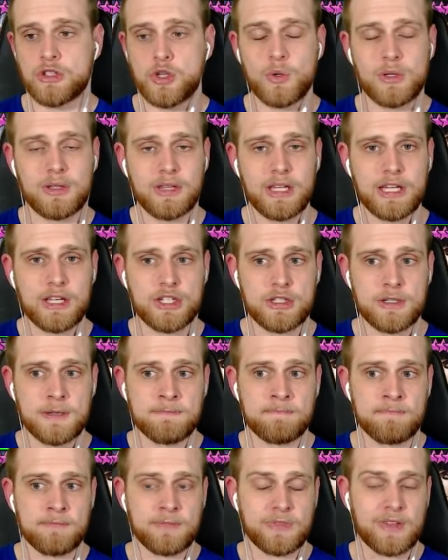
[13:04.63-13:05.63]
doing leech,
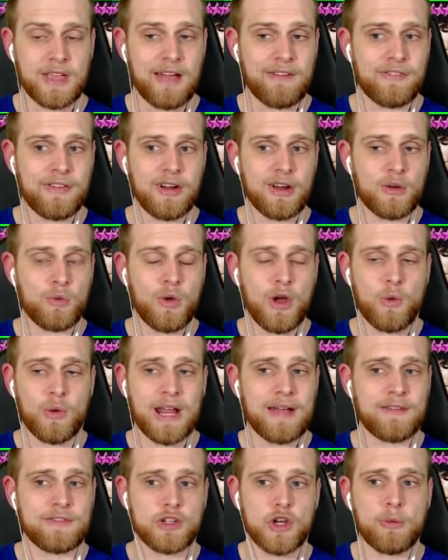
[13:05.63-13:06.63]
I very well would
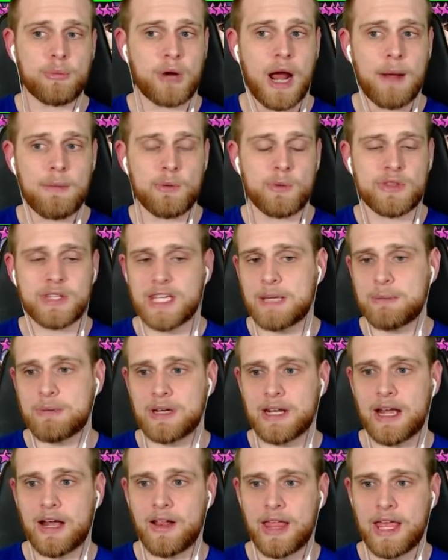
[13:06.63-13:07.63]
have no problem with
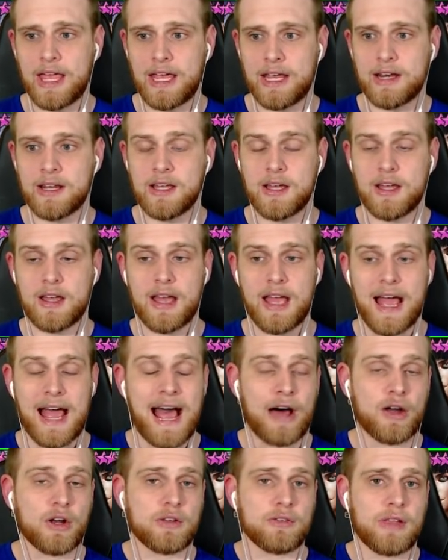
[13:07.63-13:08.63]
keeping Hain
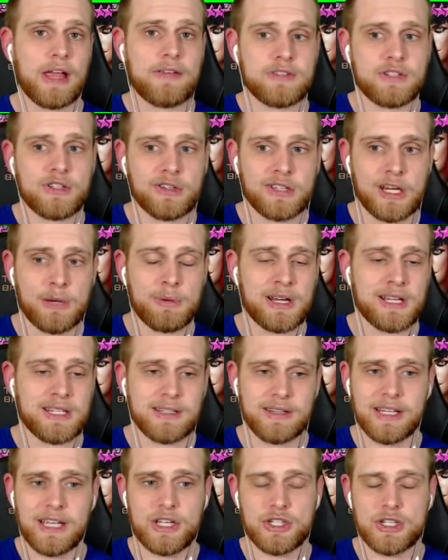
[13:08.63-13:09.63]
out of lifesteal gear because
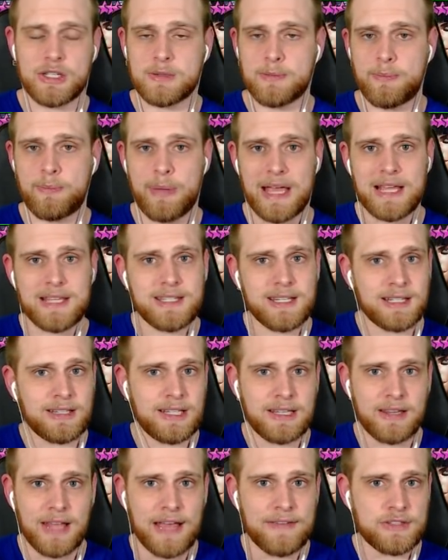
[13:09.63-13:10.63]
Leech is
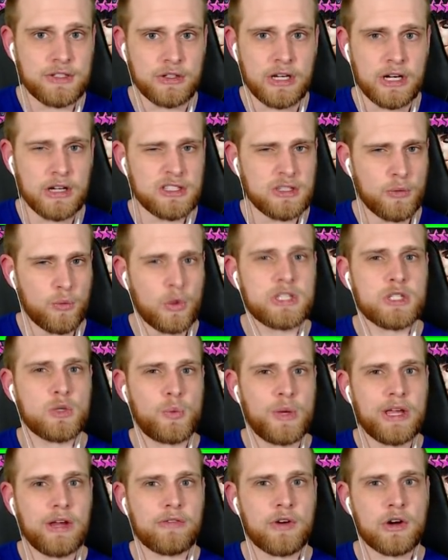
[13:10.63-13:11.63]
basically lifesteal gear. So it's a
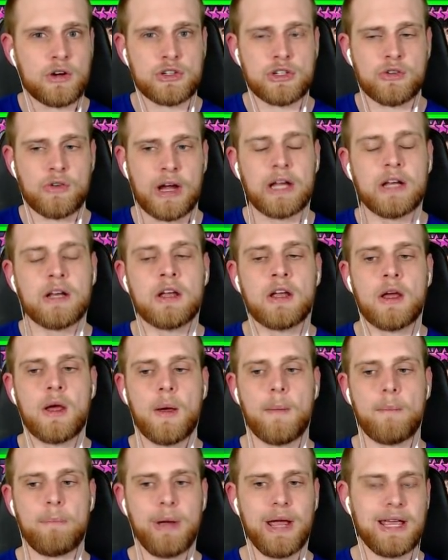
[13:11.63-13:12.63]
weaker version, right?
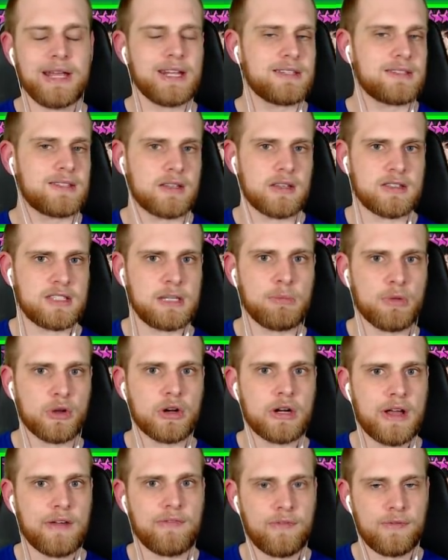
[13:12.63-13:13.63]
But it has similar
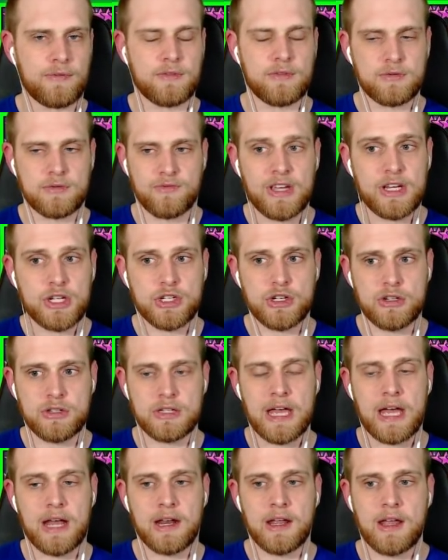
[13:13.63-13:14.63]
enough features
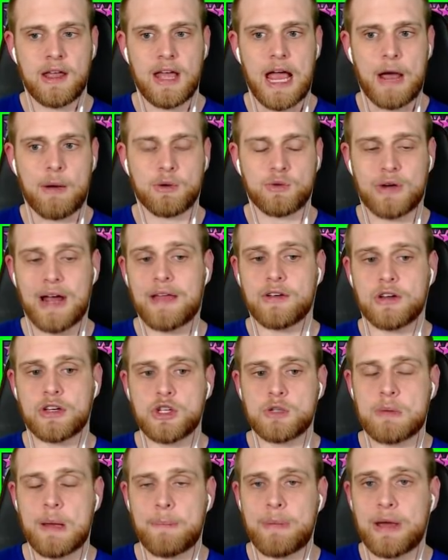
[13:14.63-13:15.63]
that I would rather
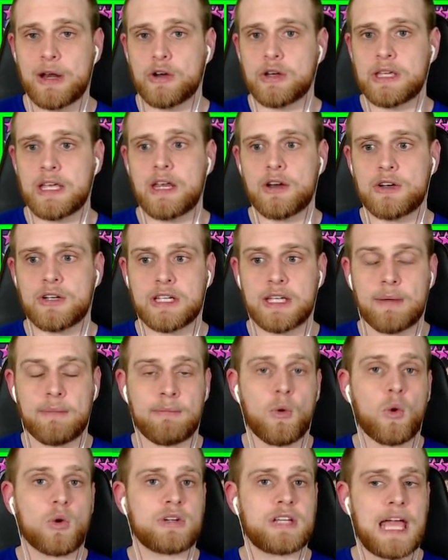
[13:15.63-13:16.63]
use my better gear to get
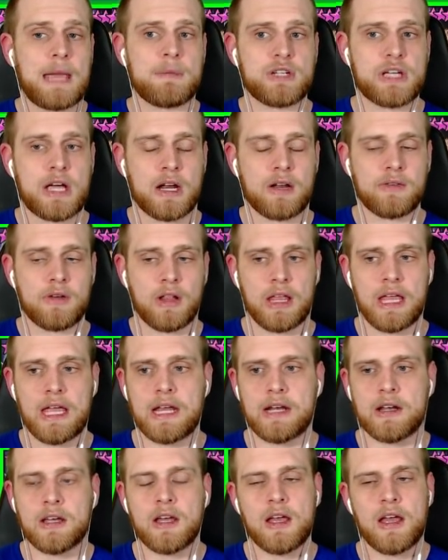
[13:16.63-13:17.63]
more damage out of
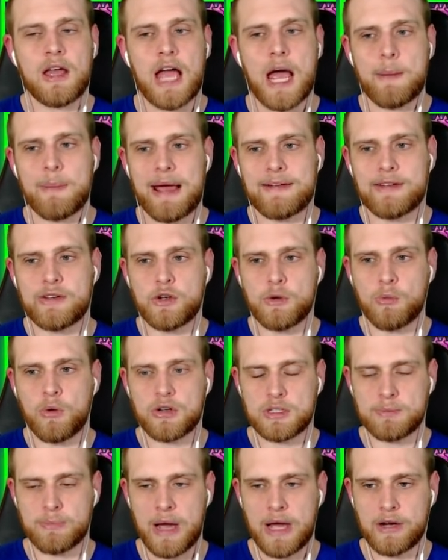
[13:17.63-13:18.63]
Elhain. I'm gonna have to do more
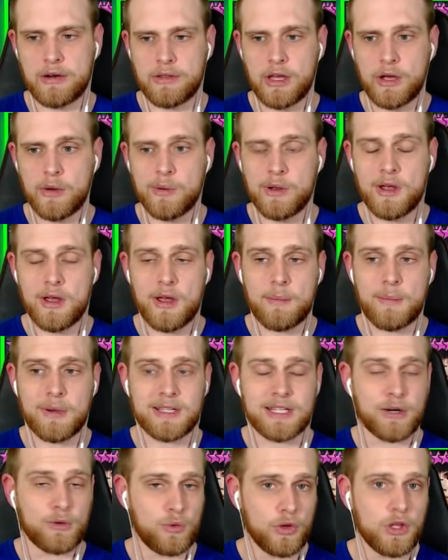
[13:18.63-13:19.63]
spider though,
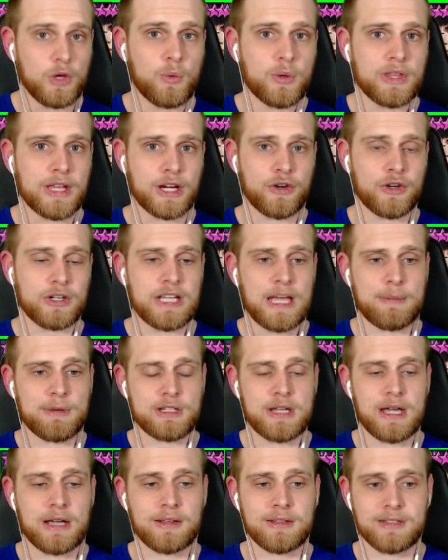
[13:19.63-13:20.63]
because I really want that crit
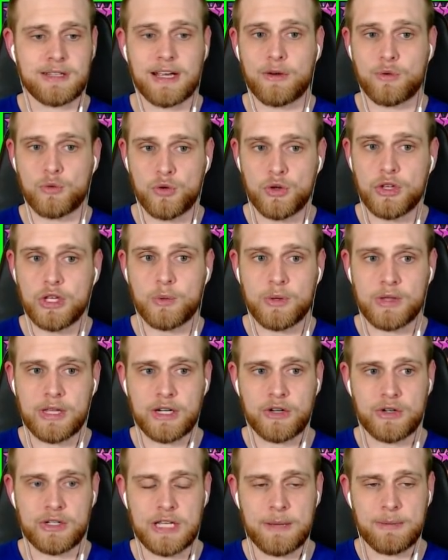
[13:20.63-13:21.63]
damage necklace. Like I really want
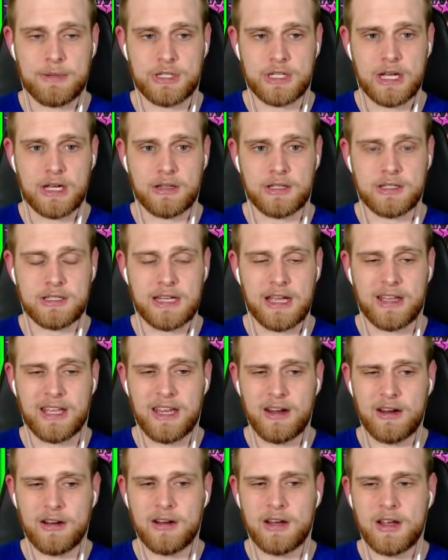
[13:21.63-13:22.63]
that crit damage necklace. Now
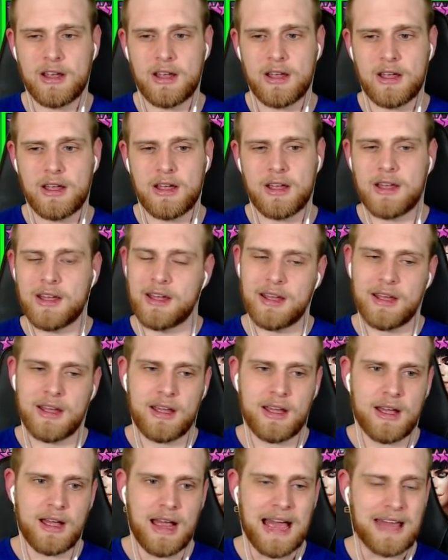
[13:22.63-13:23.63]
here,
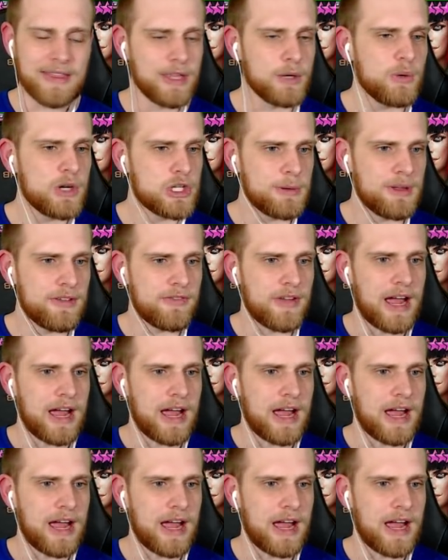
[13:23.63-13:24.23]
I think we should be